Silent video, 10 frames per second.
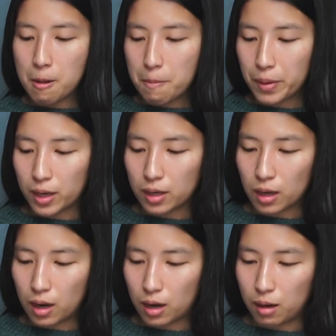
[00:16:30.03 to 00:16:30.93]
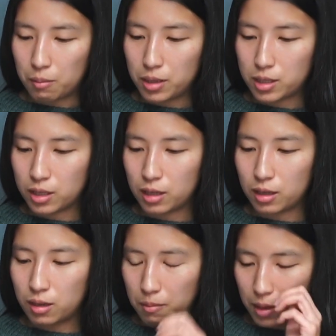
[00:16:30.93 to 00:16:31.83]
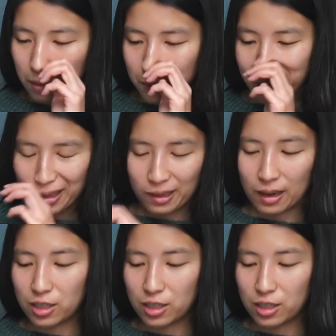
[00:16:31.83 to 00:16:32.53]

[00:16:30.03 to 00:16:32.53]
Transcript: But it did make me think